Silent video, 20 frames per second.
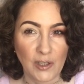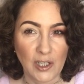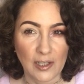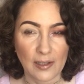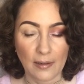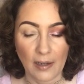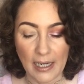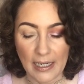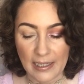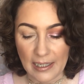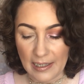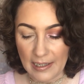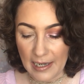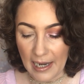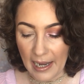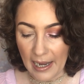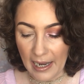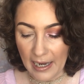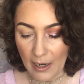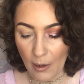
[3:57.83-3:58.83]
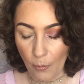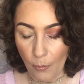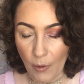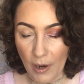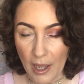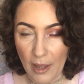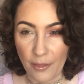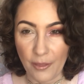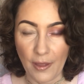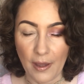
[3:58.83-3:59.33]
just like today,
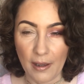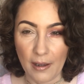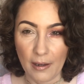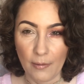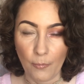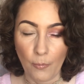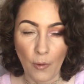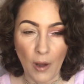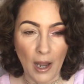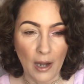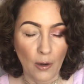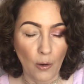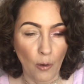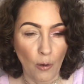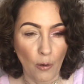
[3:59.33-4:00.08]
with one